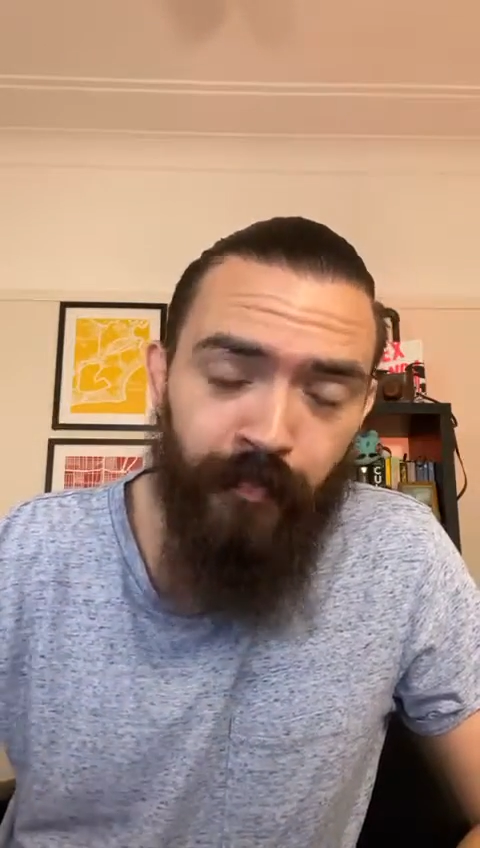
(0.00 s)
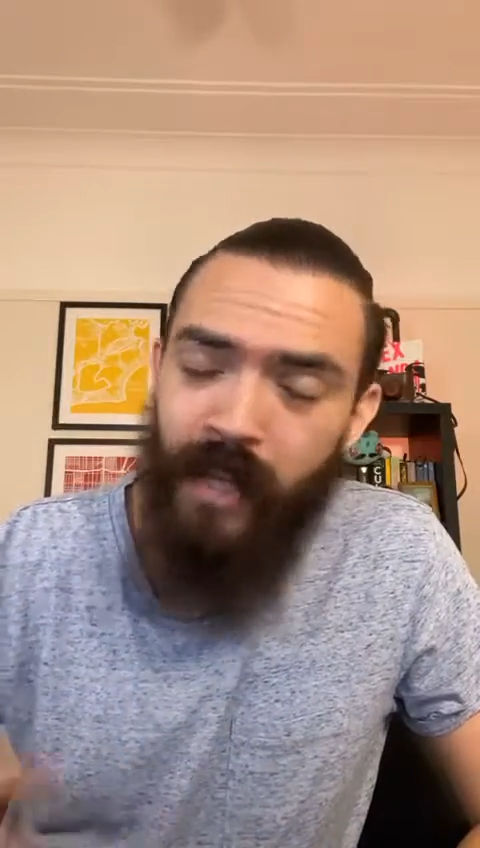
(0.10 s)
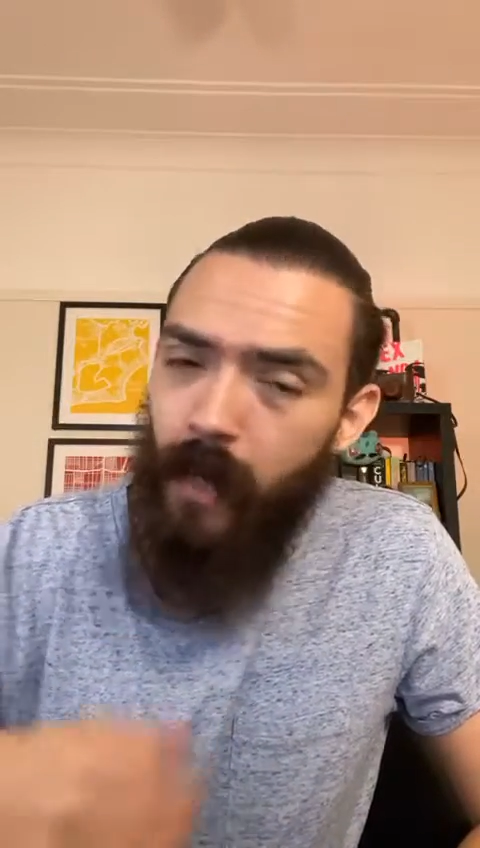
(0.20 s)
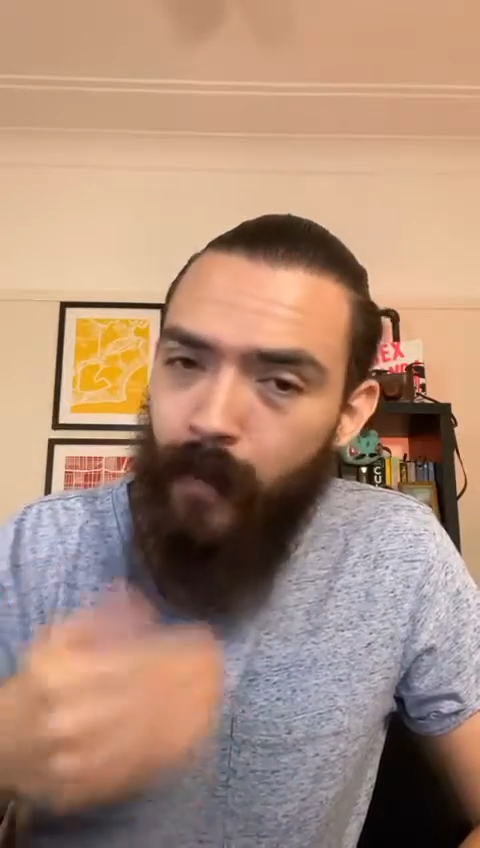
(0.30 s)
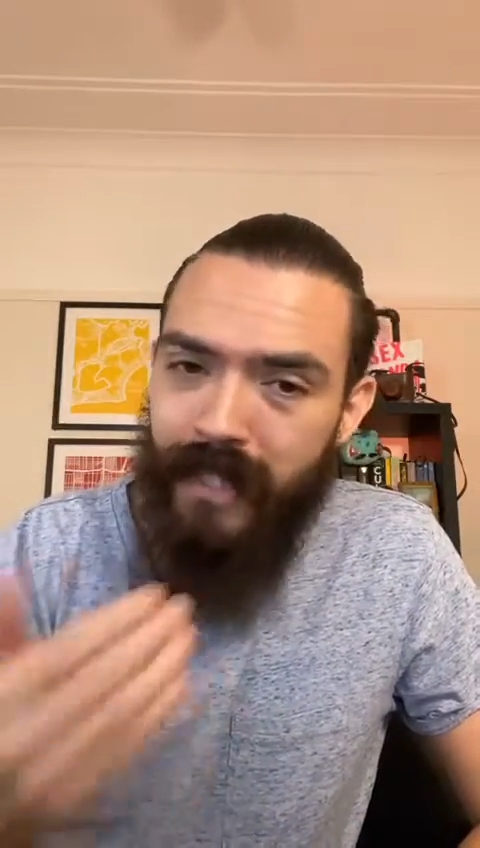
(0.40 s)

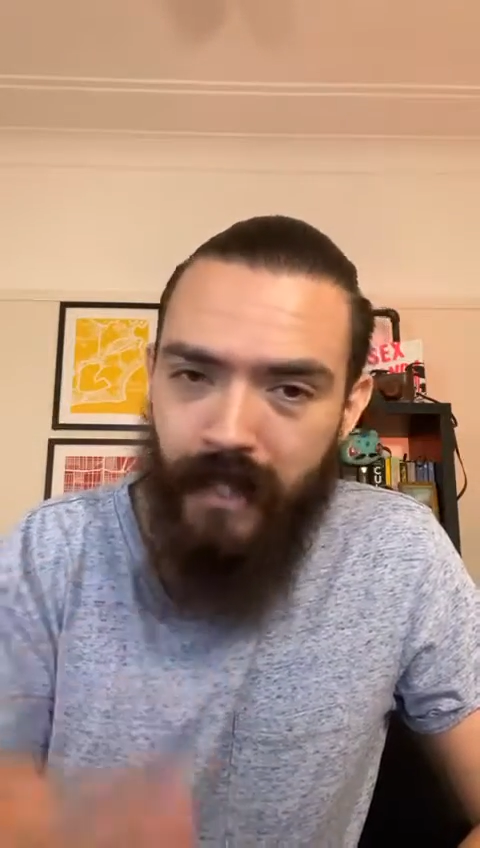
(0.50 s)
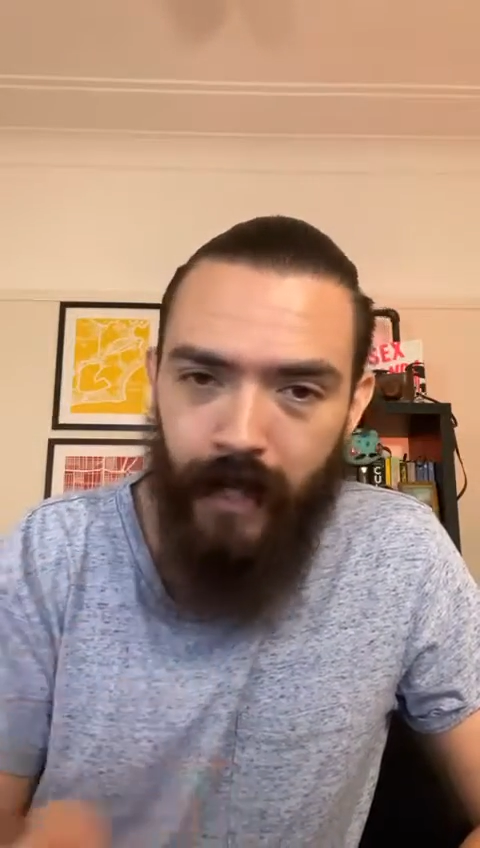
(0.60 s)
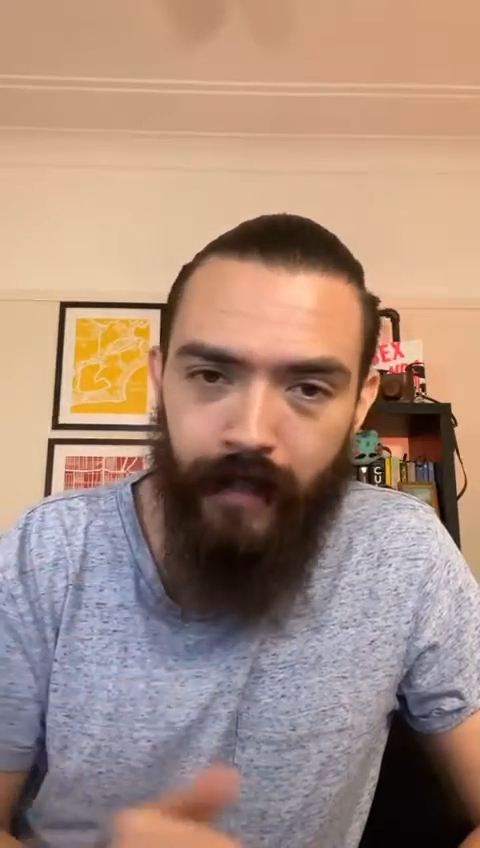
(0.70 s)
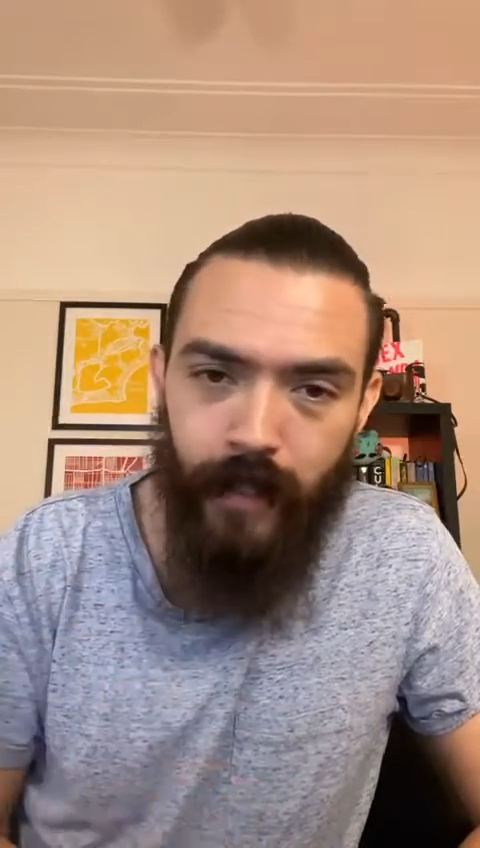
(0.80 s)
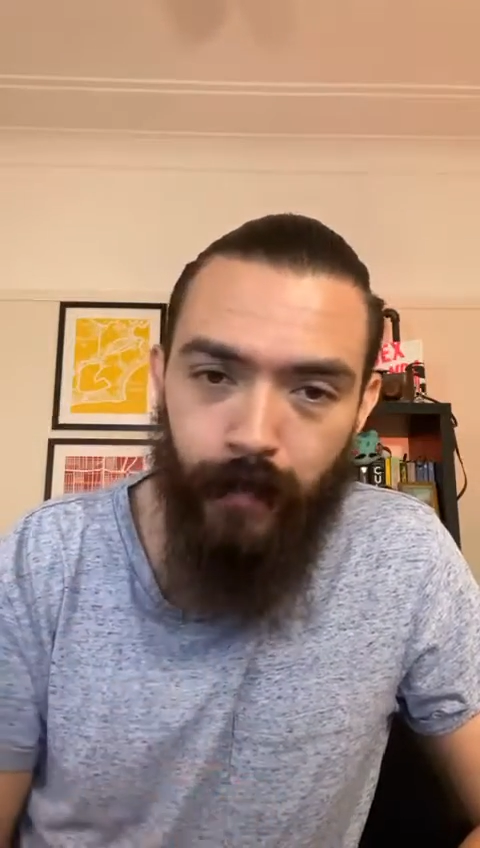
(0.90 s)
and we
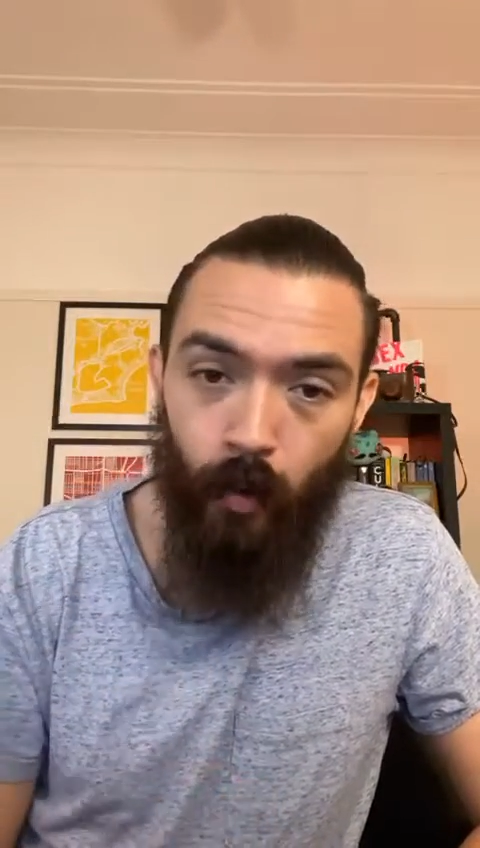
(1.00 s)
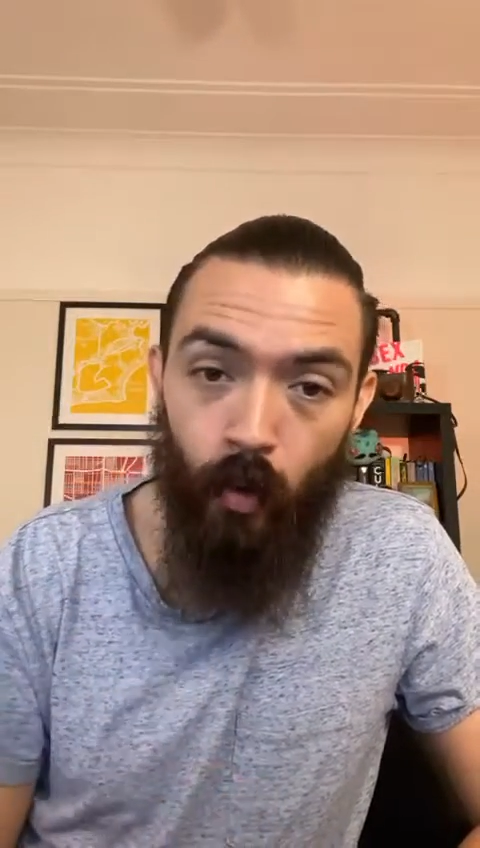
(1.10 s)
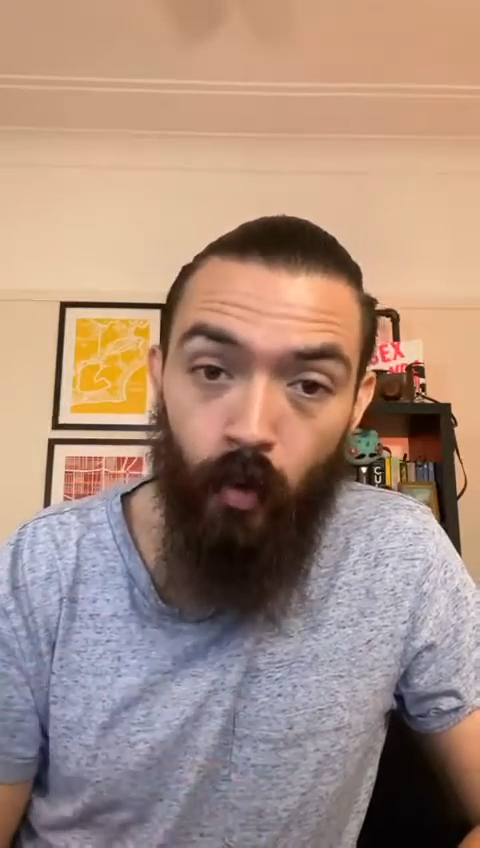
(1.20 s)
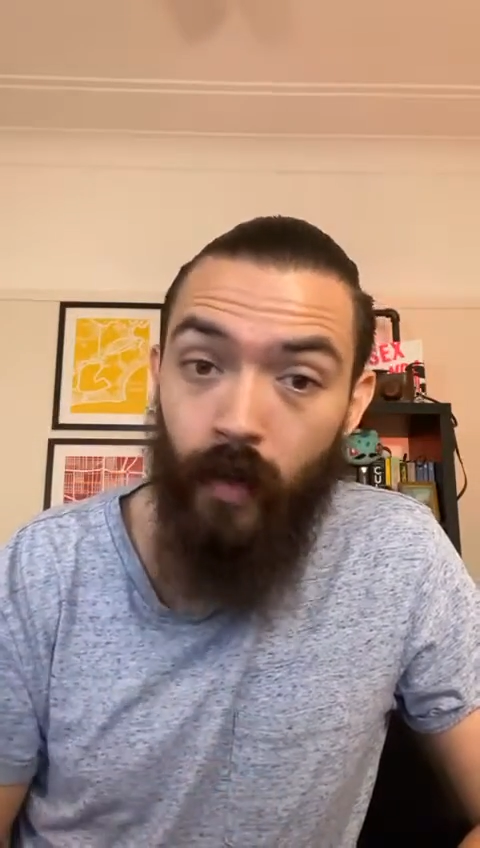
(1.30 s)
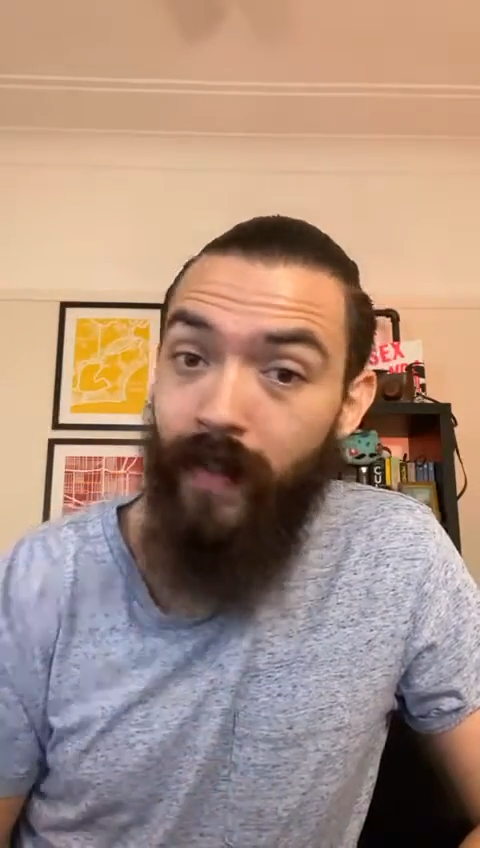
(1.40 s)
started small,